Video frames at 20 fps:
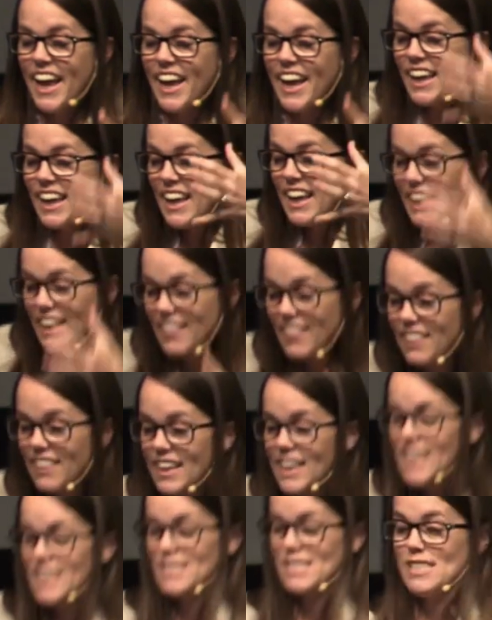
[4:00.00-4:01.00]
like
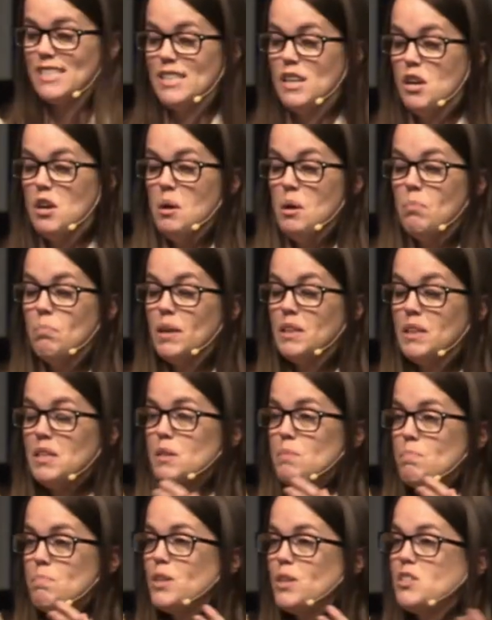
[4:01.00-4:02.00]
this? But
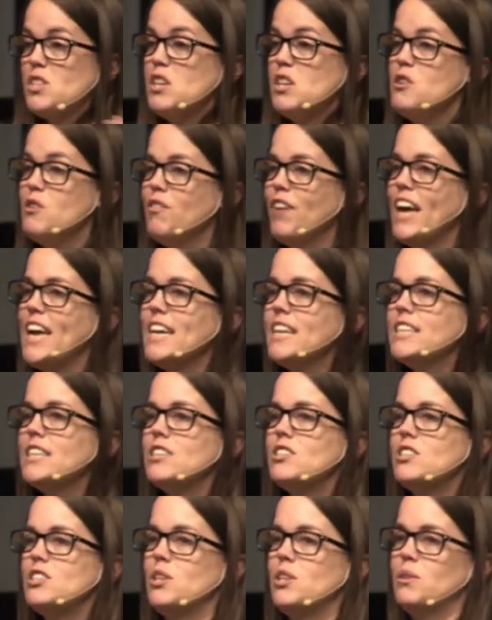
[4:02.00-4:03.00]
to the person you've
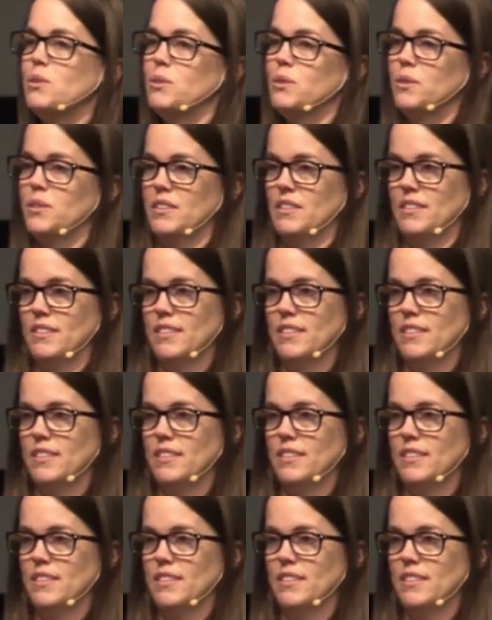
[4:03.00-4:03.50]
handed to,